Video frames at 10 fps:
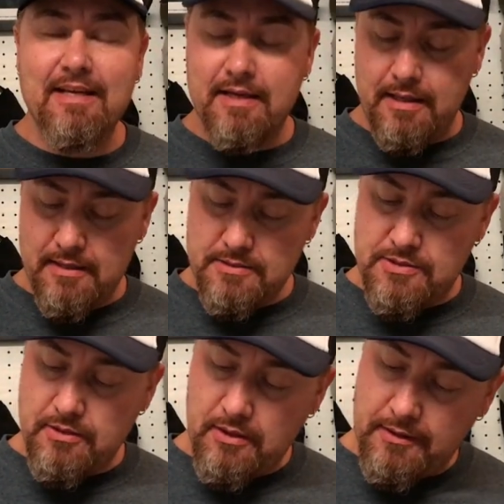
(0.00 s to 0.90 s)
You can't
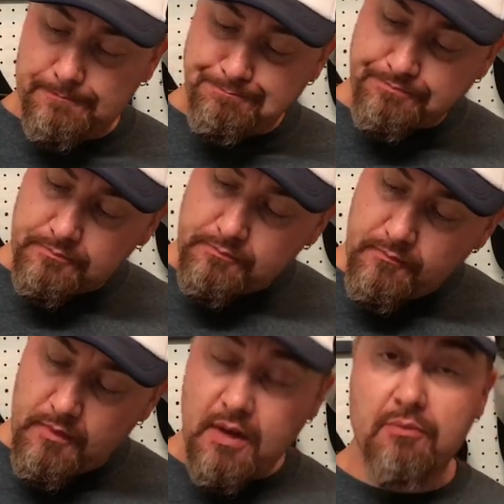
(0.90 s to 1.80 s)
start
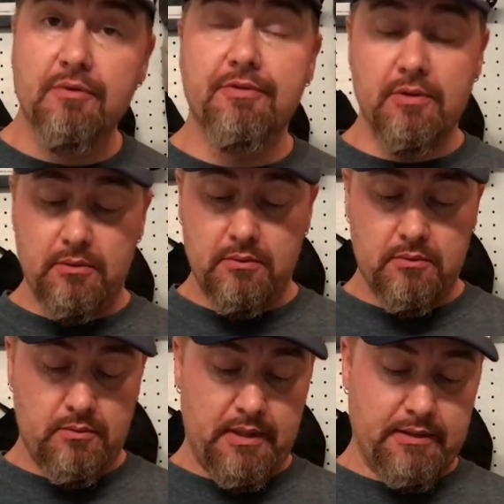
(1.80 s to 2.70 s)
a review
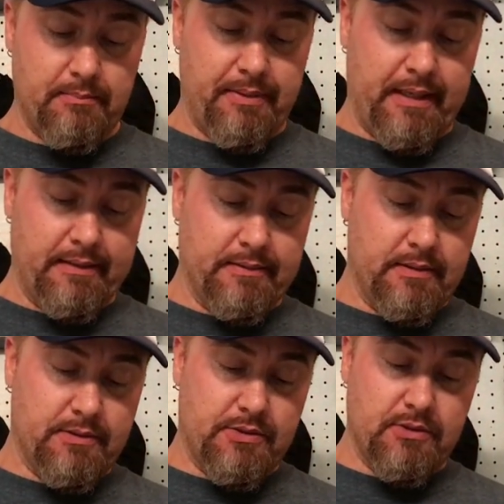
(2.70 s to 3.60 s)
without the
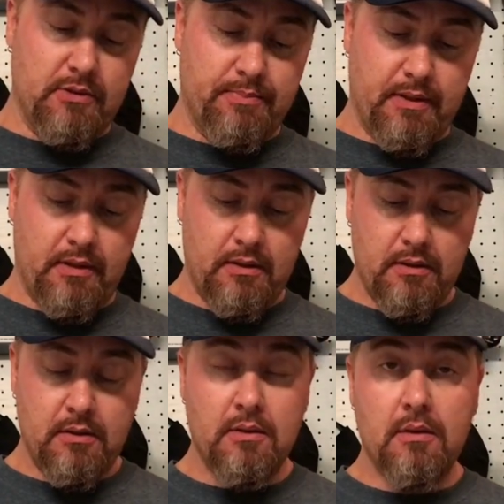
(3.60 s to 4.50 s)
patented Snoopy
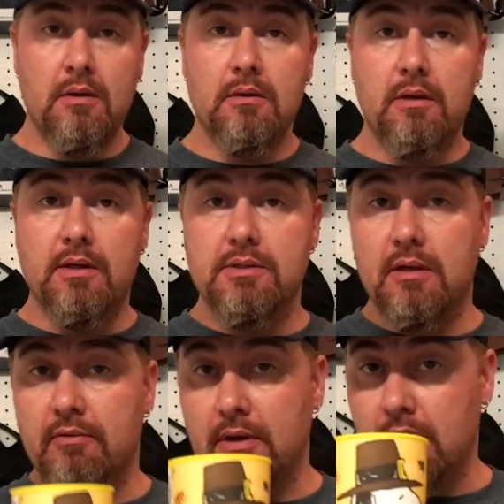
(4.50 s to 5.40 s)

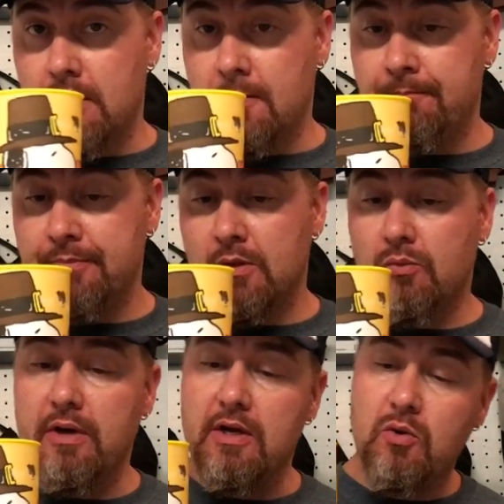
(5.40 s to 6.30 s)
Thanksgiving
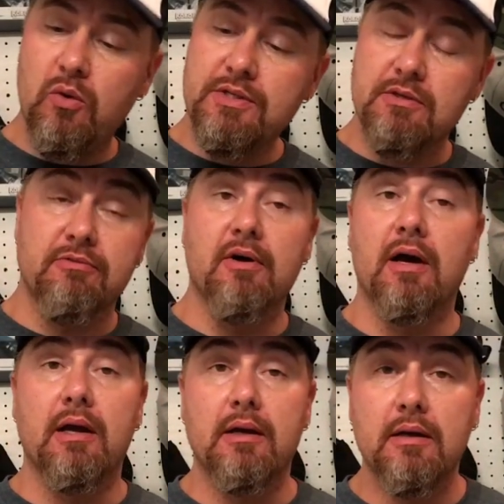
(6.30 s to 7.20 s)

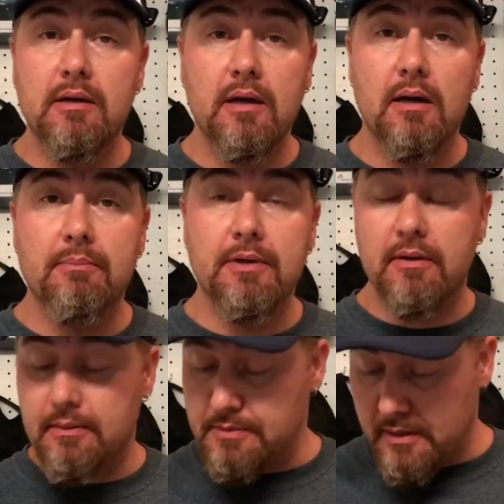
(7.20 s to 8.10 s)
re-quenchifying cup. You
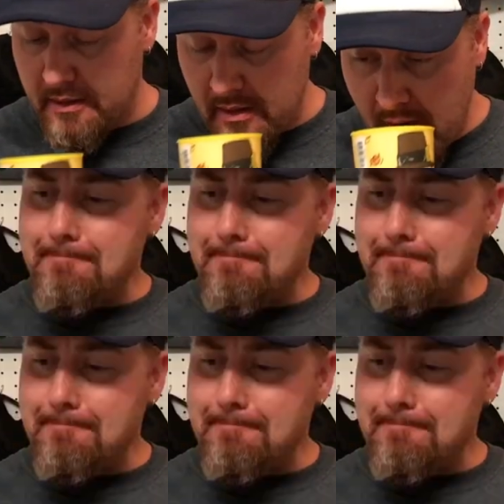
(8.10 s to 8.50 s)
know what I'm saying?